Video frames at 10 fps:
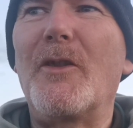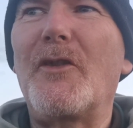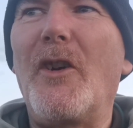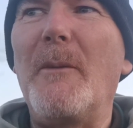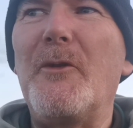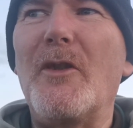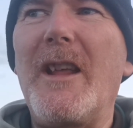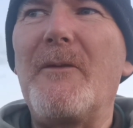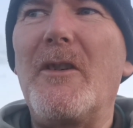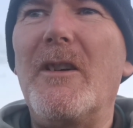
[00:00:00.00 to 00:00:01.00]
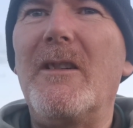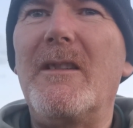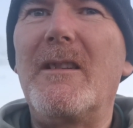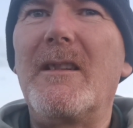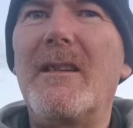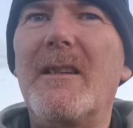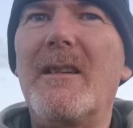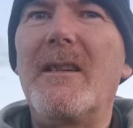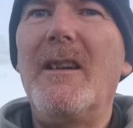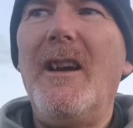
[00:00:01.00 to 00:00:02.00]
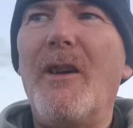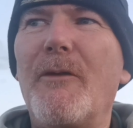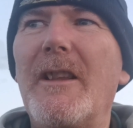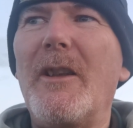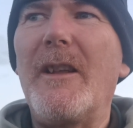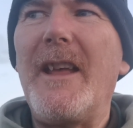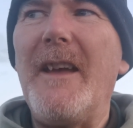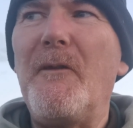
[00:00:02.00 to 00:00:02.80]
of times you'll have a run like that.